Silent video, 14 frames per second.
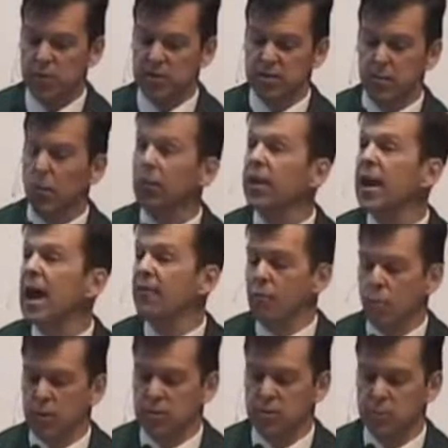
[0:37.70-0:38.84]
principle that
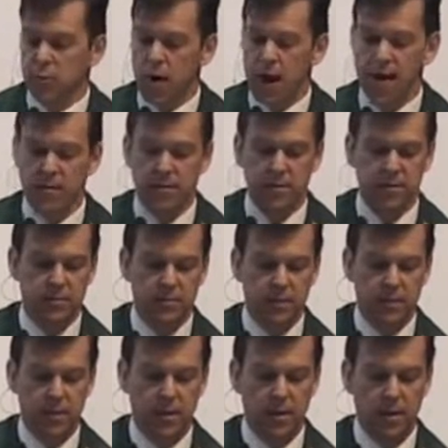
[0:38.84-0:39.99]
everyone should practice.
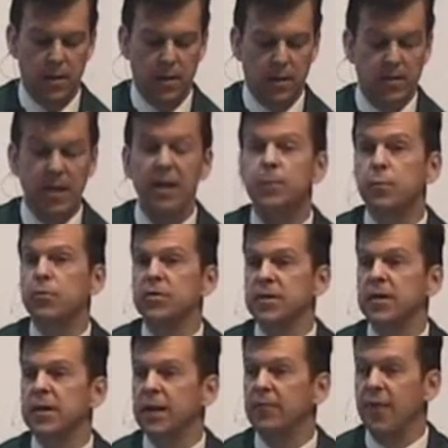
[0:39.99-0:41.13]

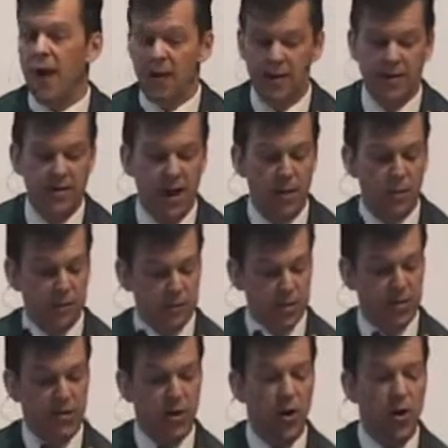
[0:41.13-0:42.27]
10% of our income is a good